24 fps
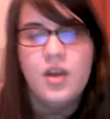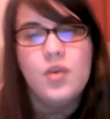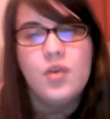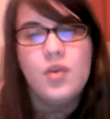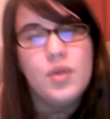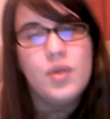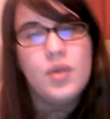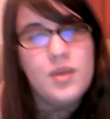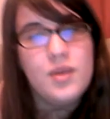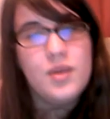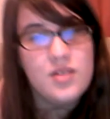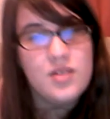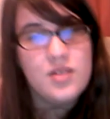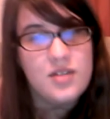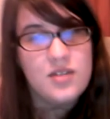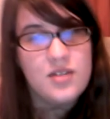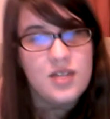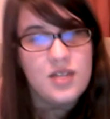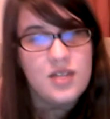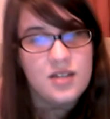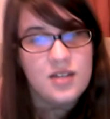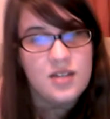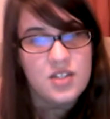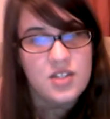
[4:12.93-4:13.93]
Rumors of
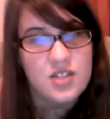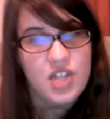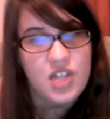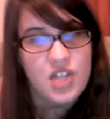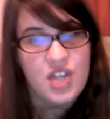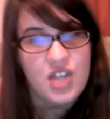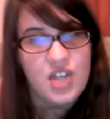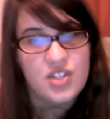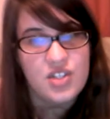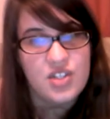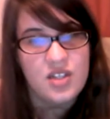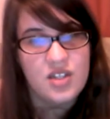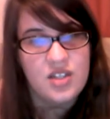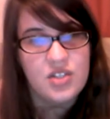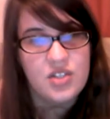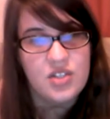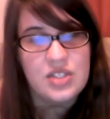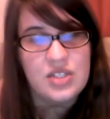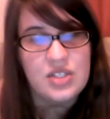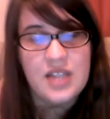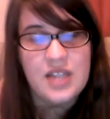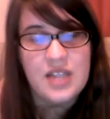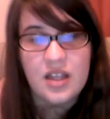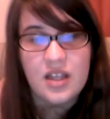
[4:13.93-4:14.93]
sex education
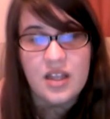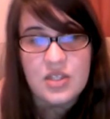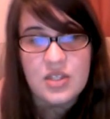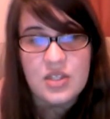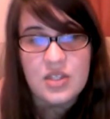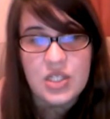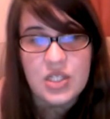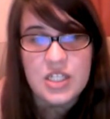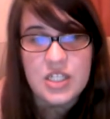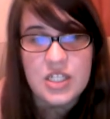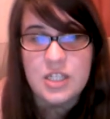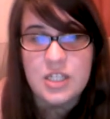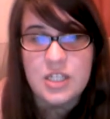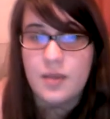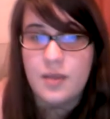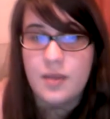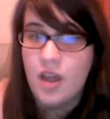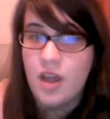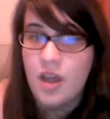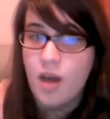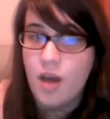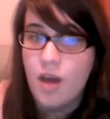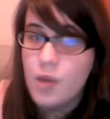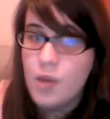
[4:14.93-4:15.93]
teachers telling students to
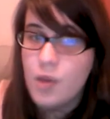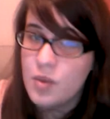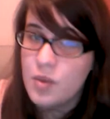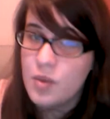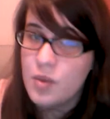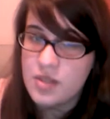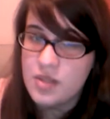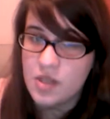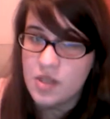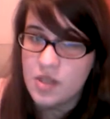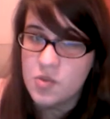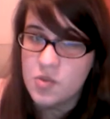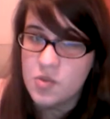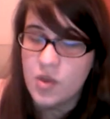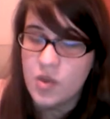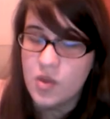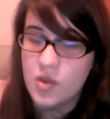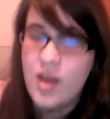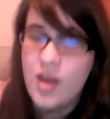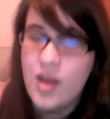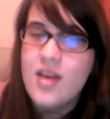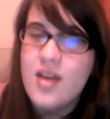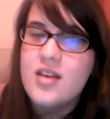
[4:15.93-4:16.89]
become homosexual,